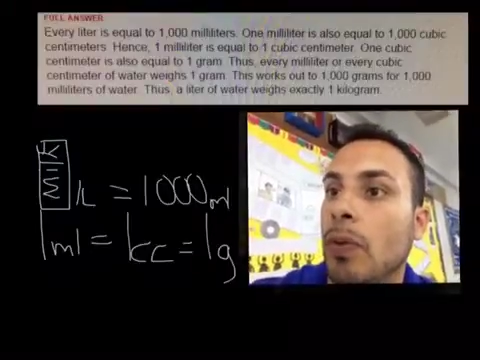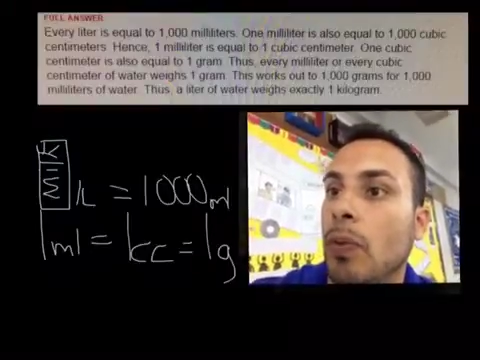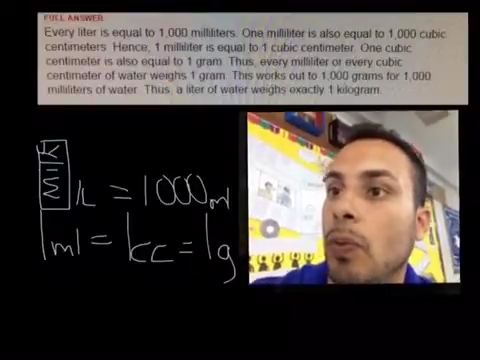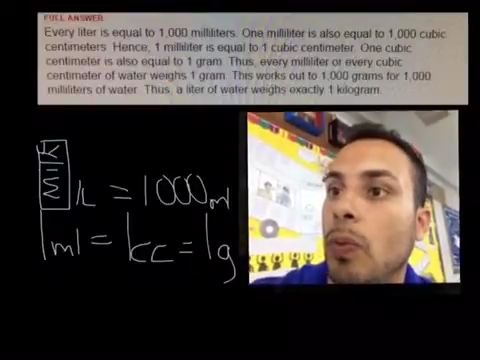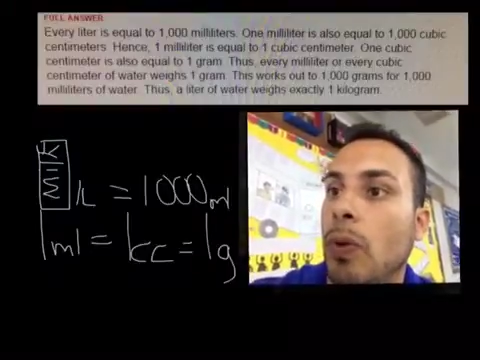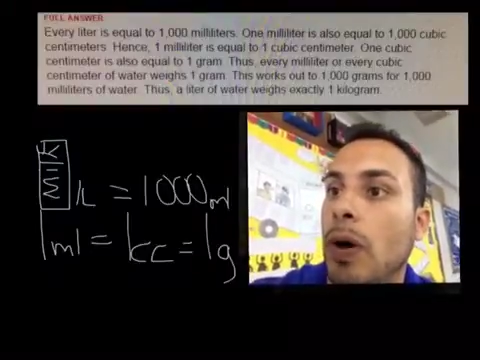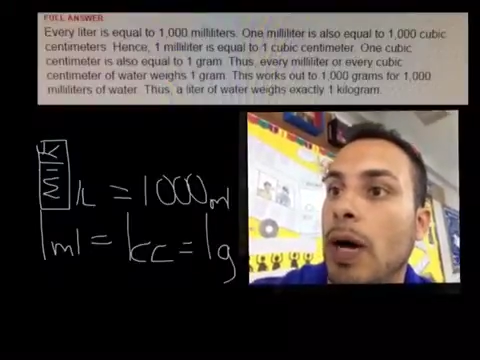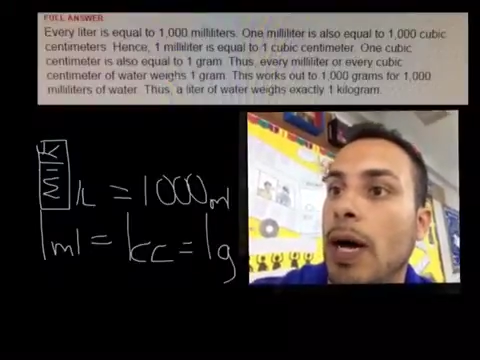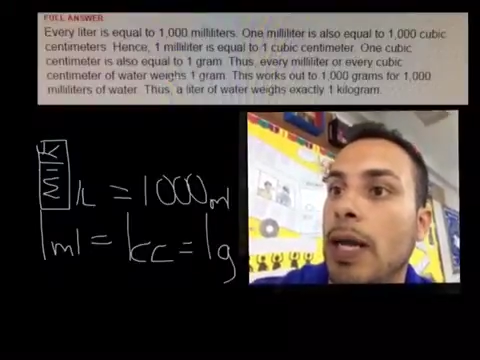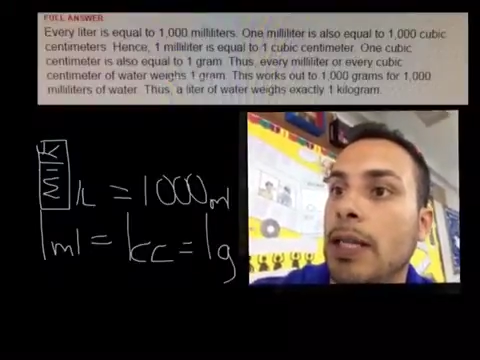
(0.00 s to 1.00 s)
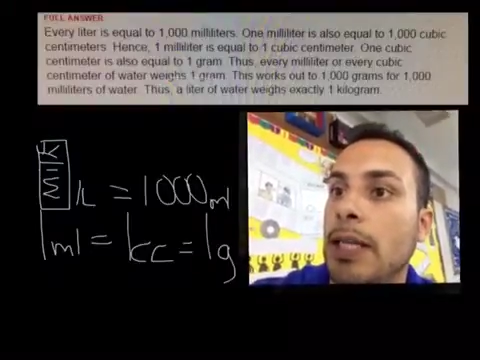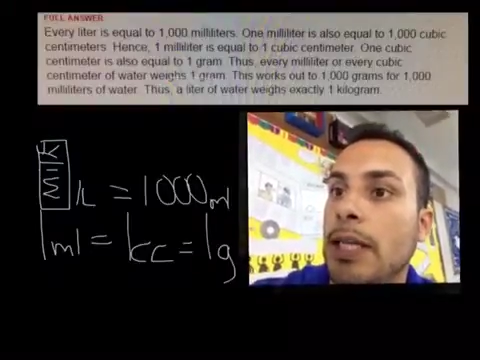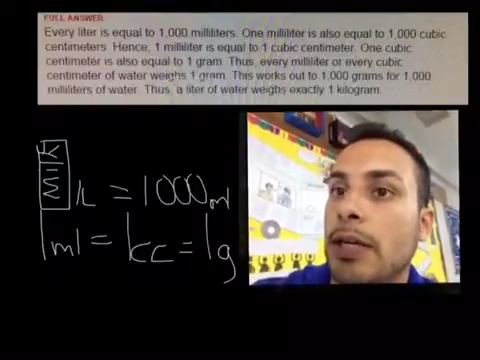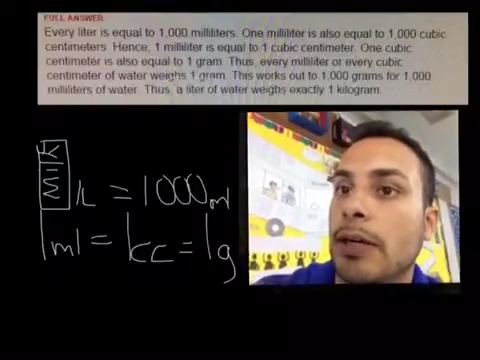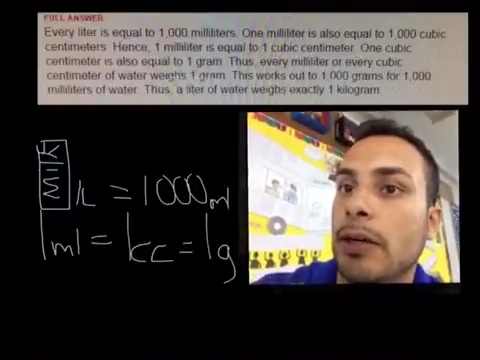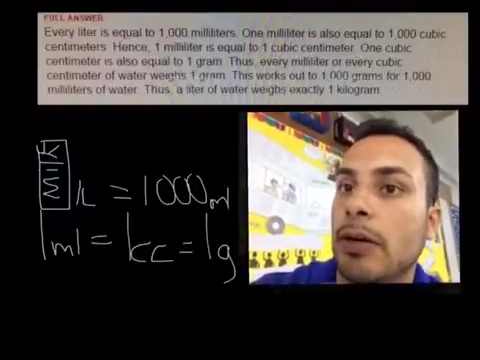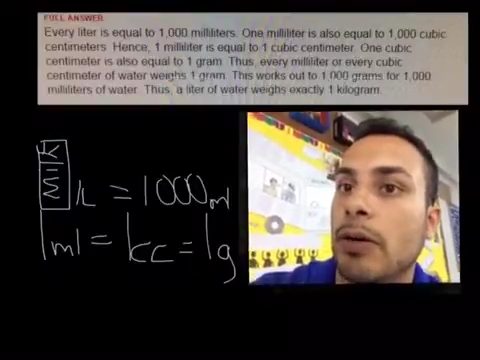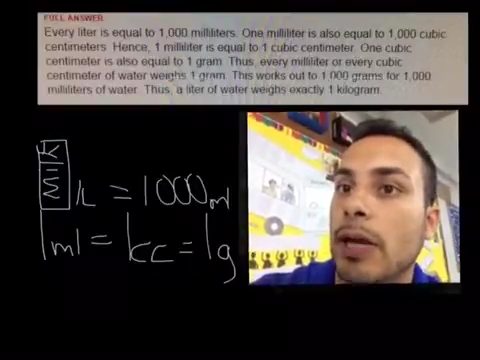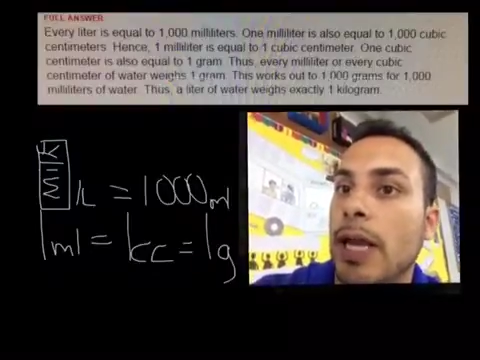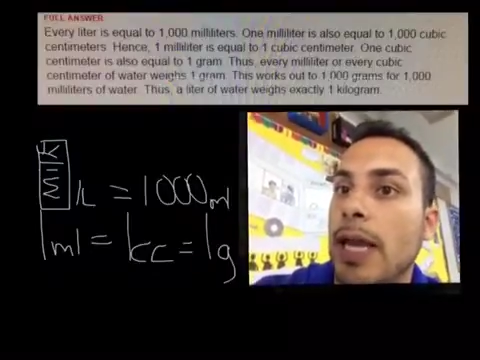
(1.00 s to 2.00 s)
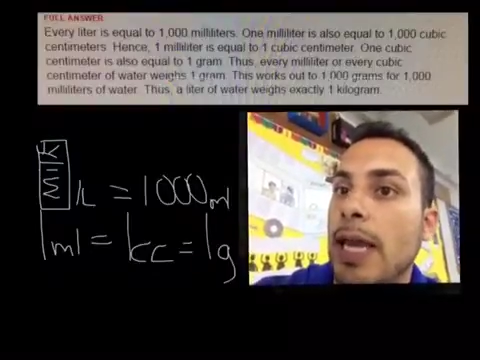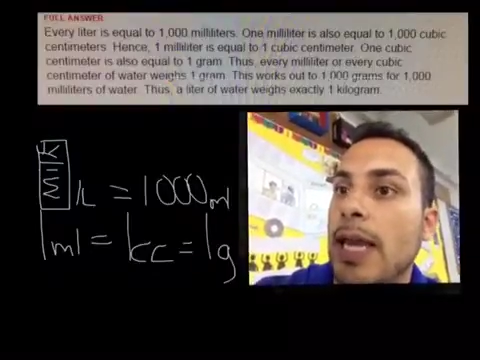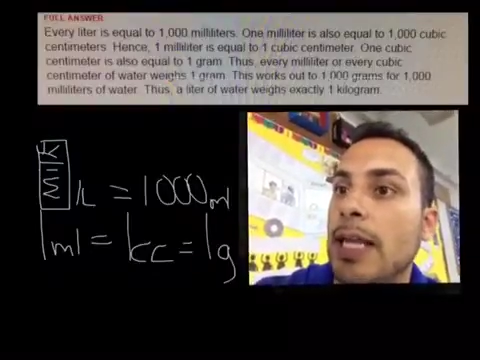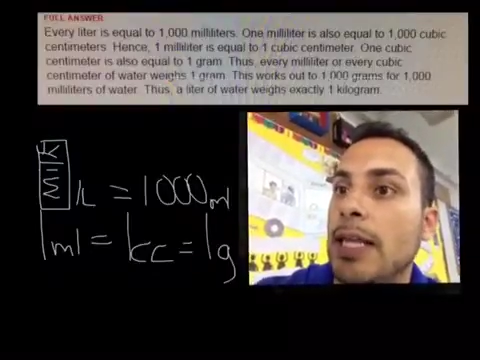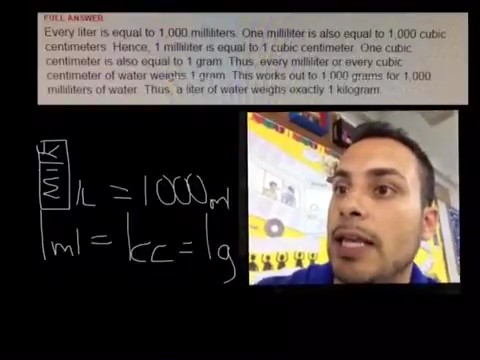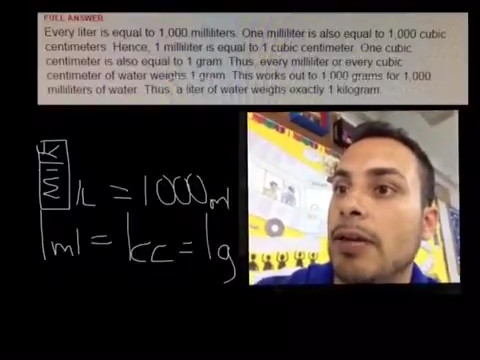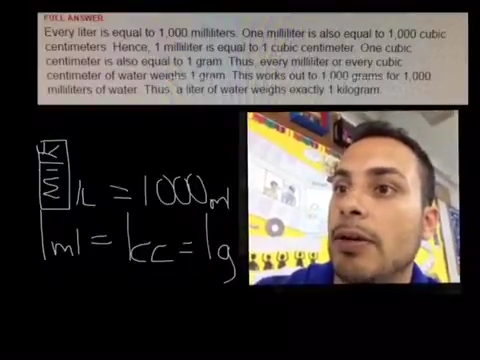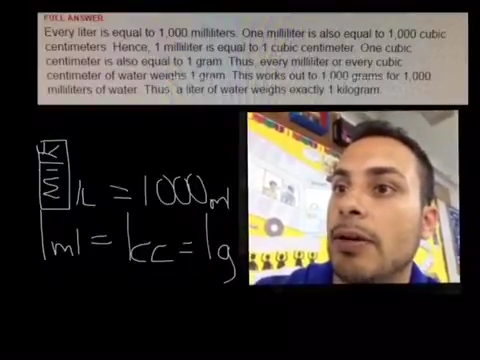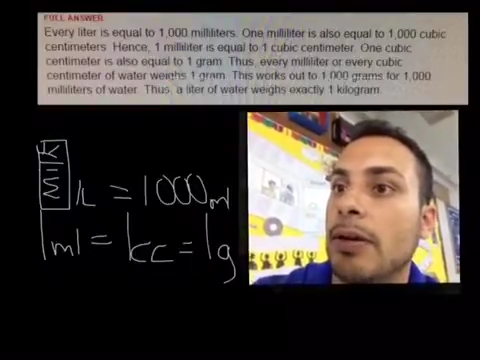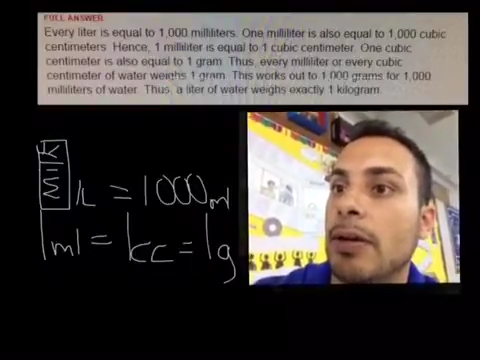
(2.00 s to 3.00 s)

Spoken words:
1 liter or a liter